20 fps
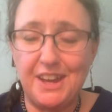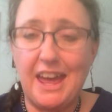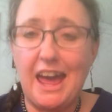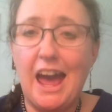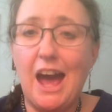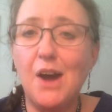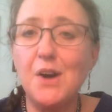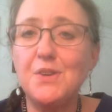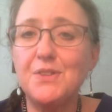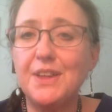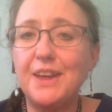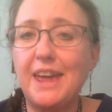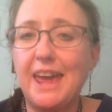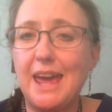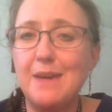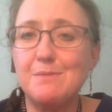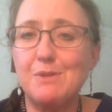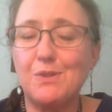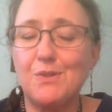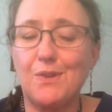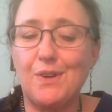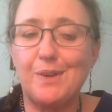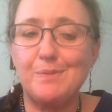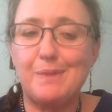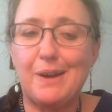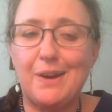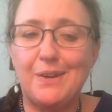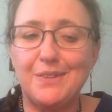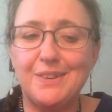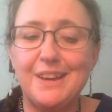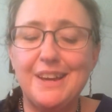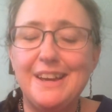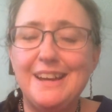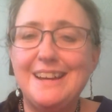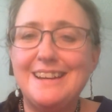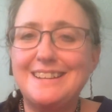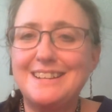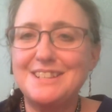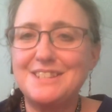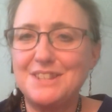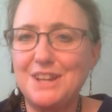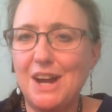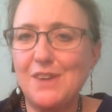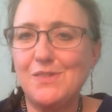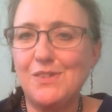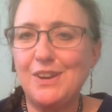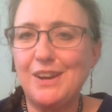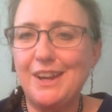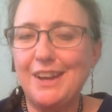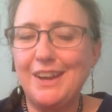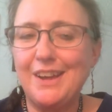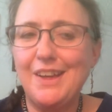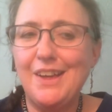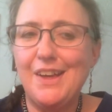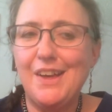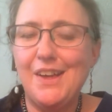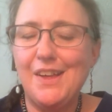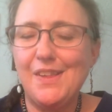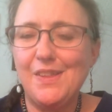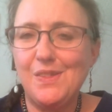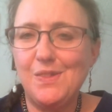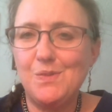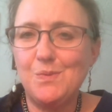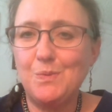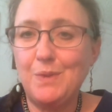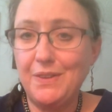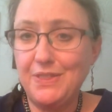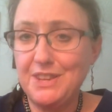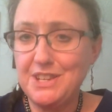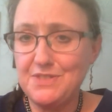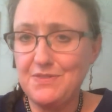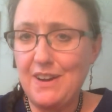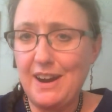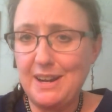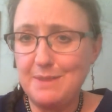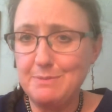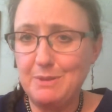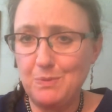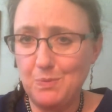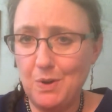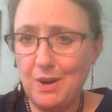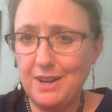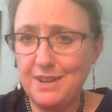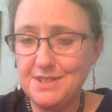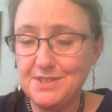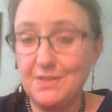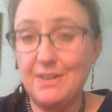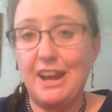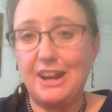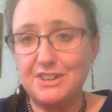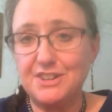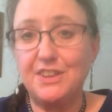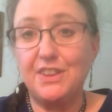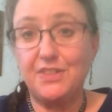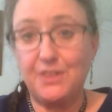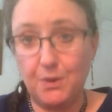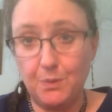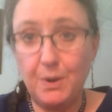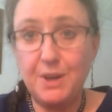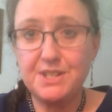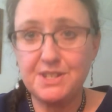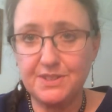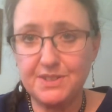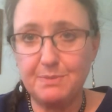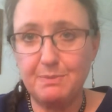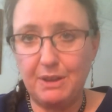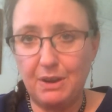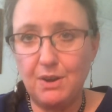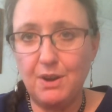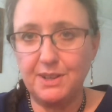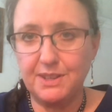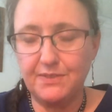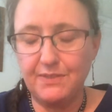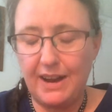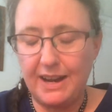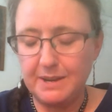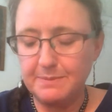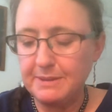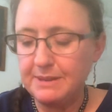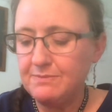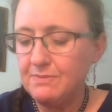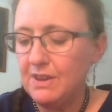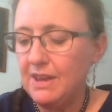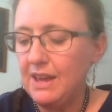How they came about discovering what this vitamin was, and actually that there was something called a vitamin,